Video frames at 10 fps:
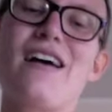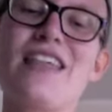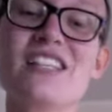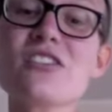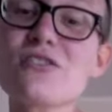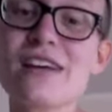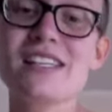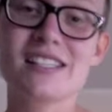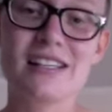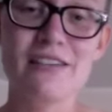That's also nice
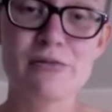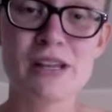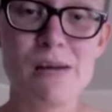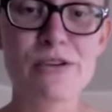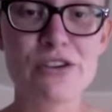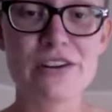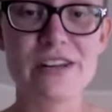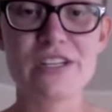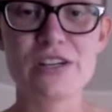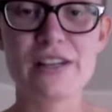because it gives me an
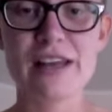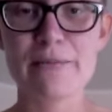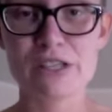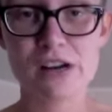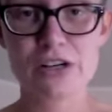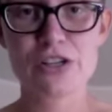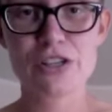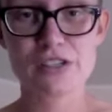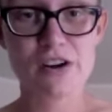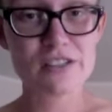opportunity to, like, massage
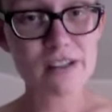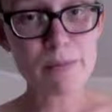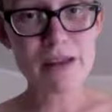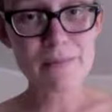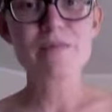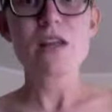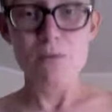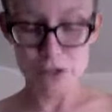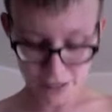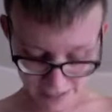the scars a little bit,
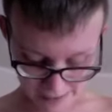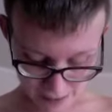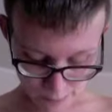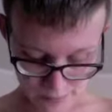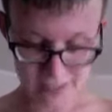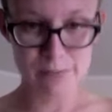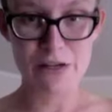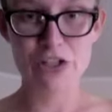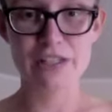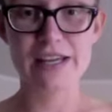which I think is helping,
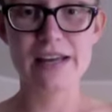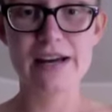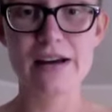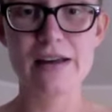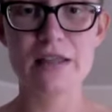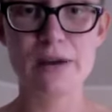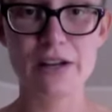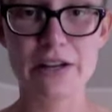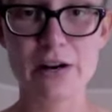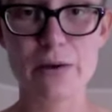especially in the middle
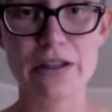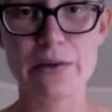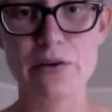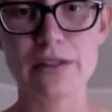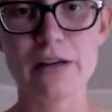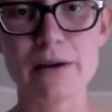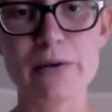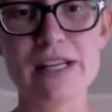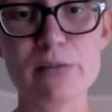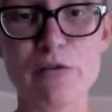here where they were a little bit
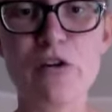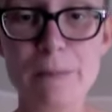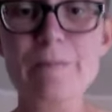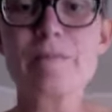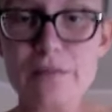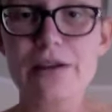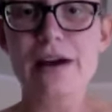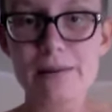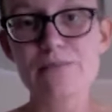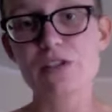raised before.
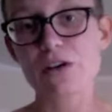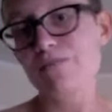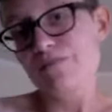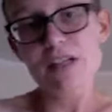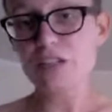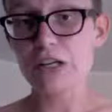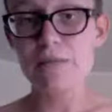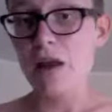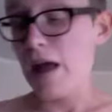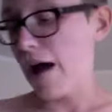So that's
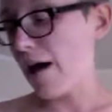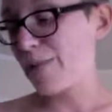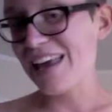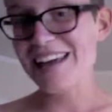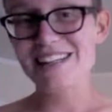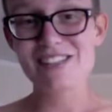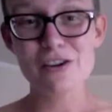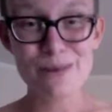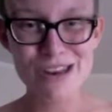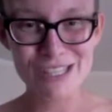good. And so
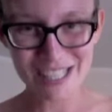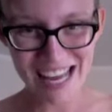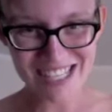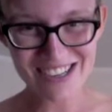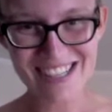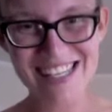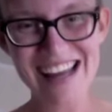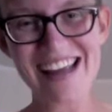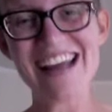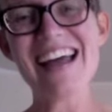I've been using that during the
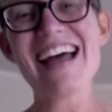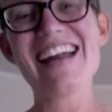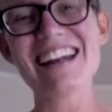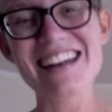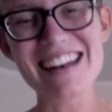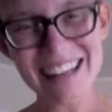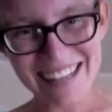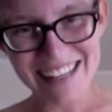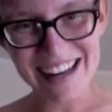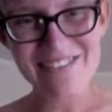day, and at
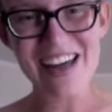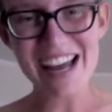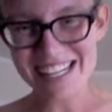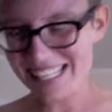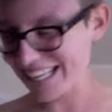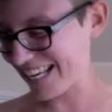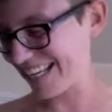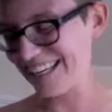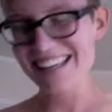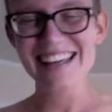night I'm
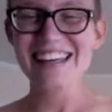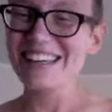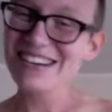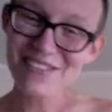actually, you won't